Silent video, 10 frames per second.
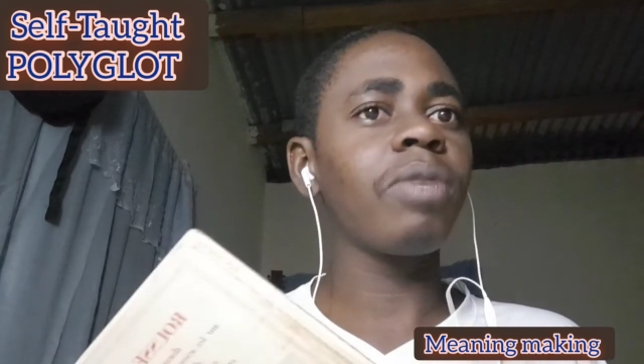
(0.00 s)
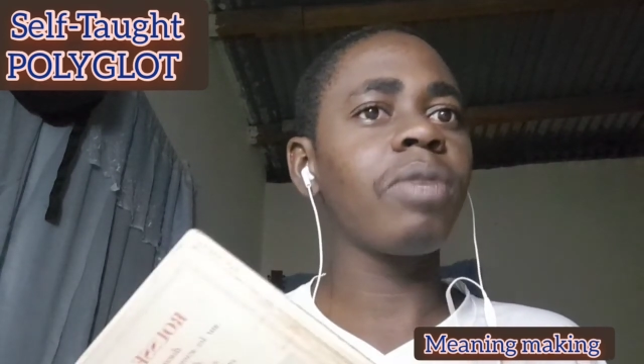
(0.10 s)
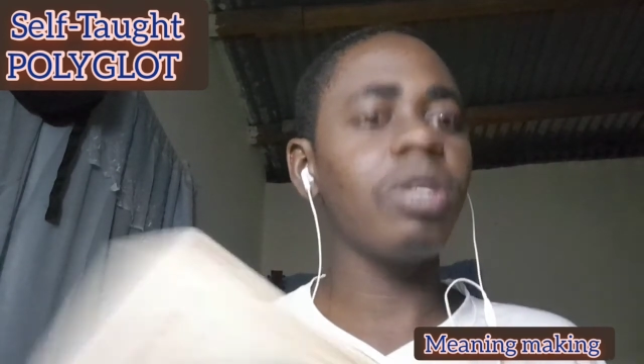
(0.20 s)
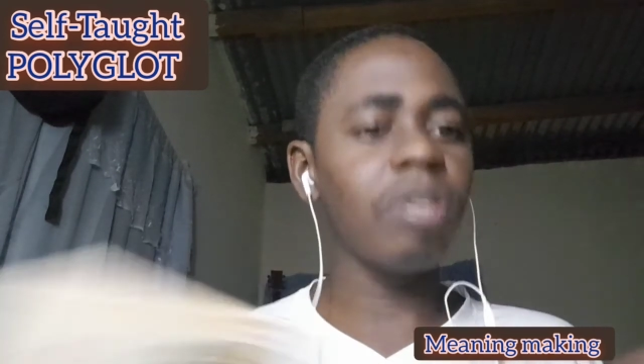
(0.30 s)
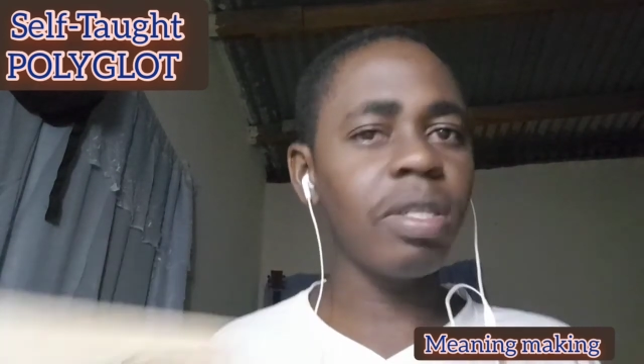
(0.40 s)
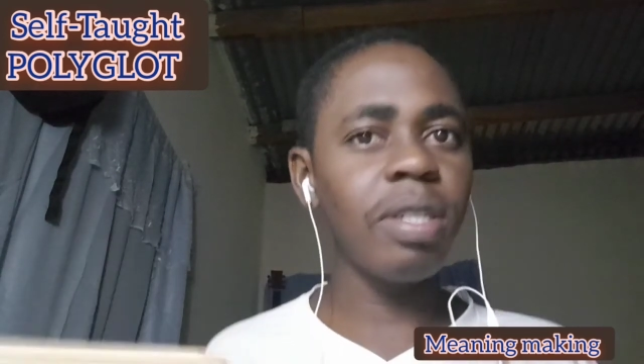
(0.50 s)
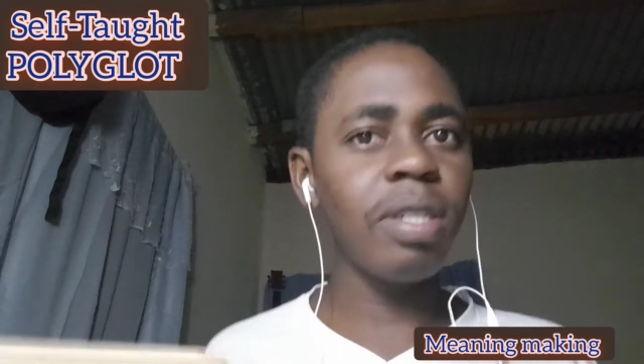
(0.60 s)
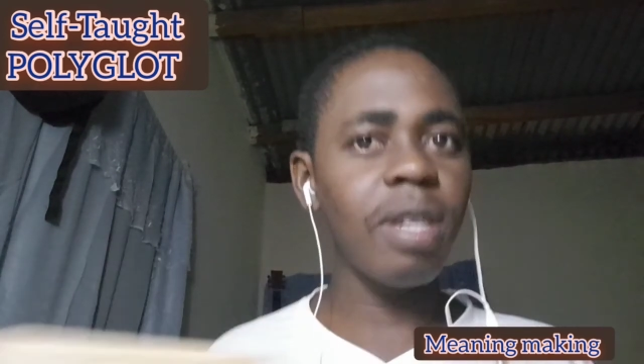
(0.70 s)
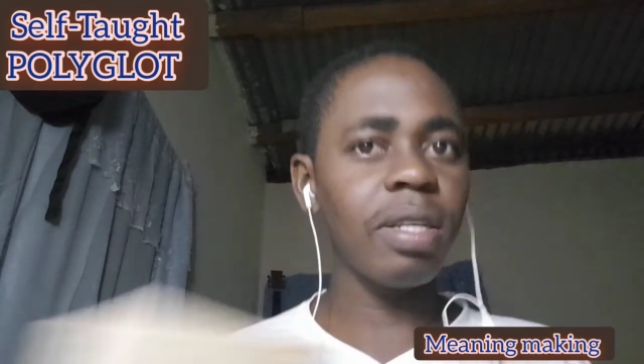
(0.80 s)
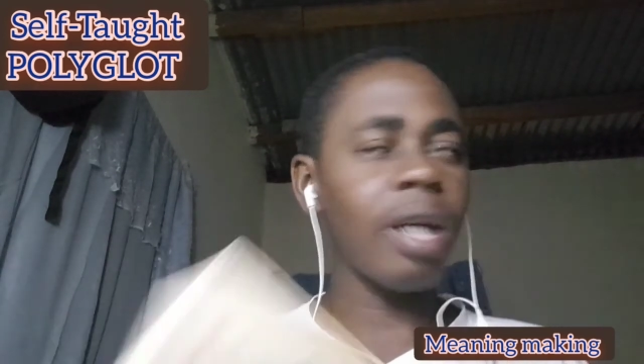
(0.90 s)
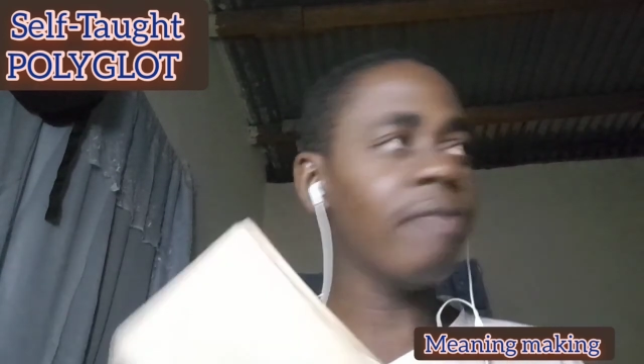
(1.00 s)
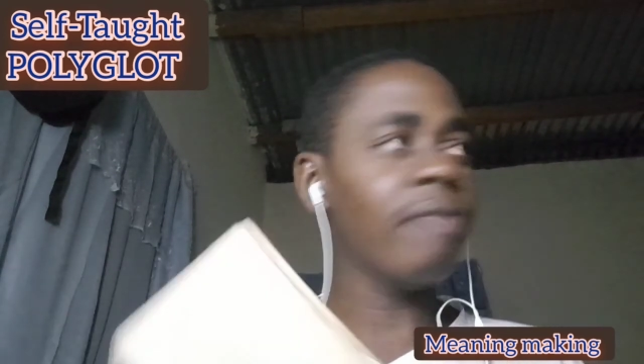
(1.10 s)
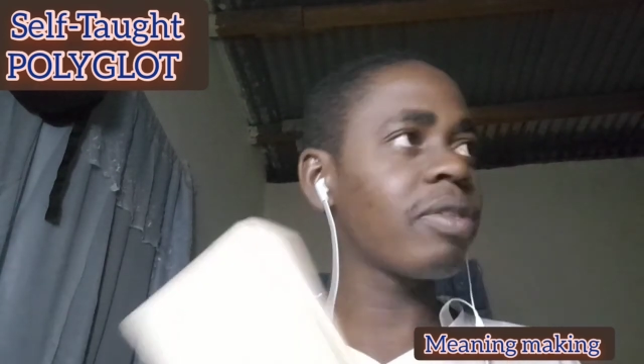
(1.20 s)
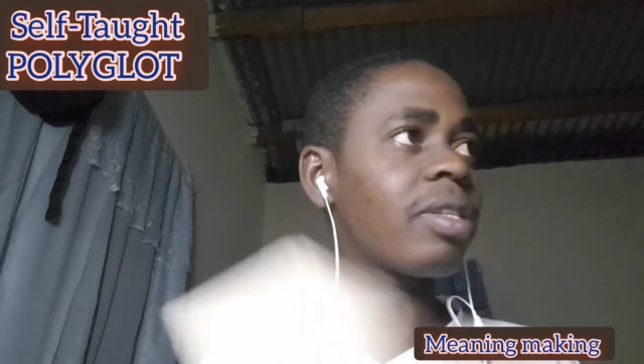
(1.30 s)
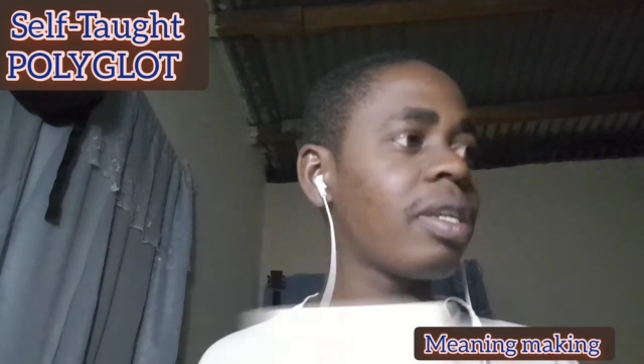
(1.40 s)
Because you can see that it's
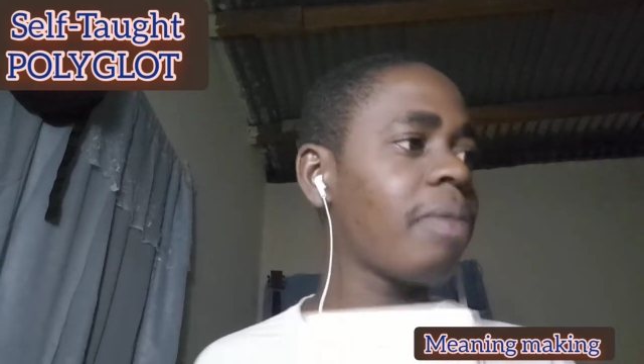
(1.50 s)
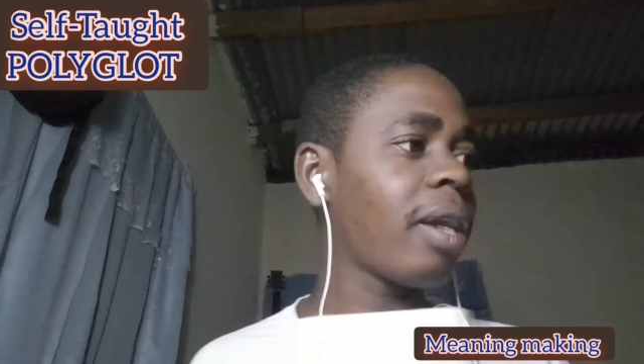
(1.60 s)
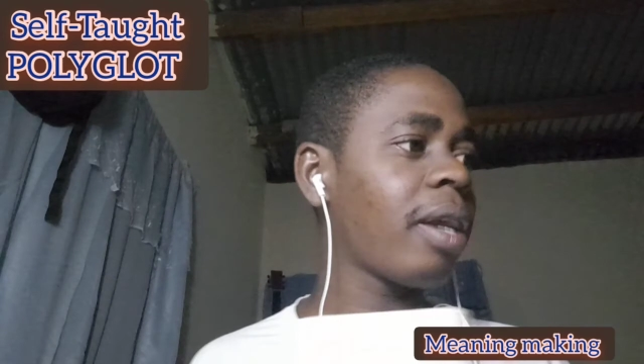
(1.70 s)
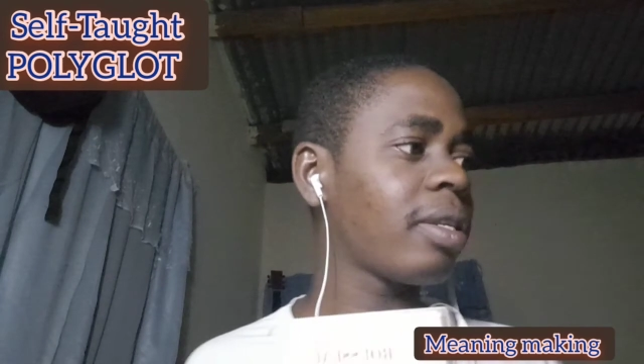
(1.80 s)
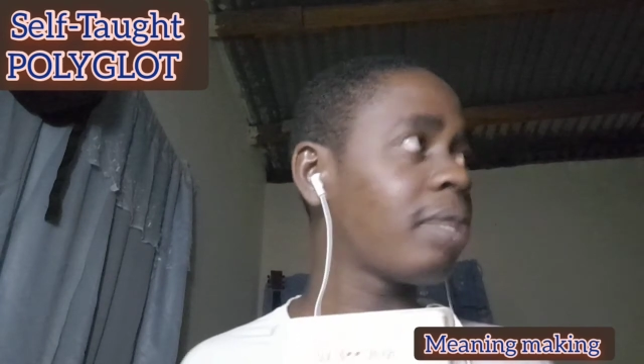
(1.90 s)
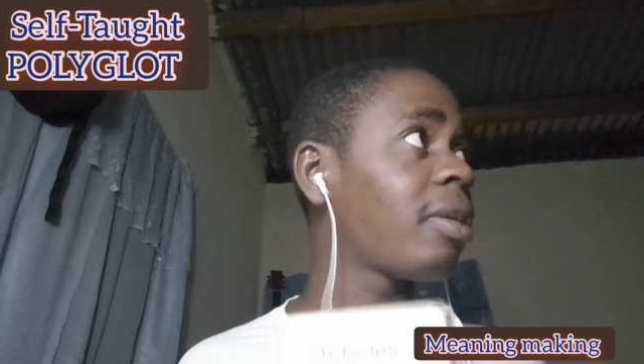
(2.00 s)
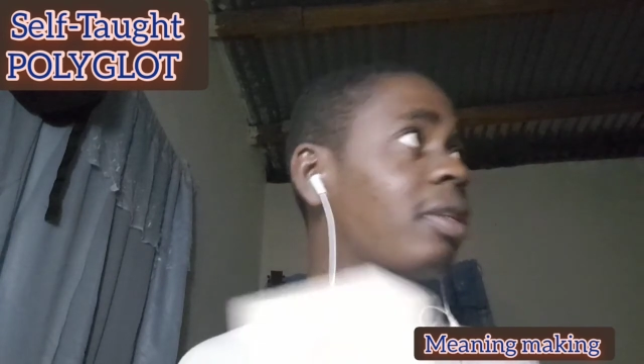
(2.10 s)
obvious that the body is limited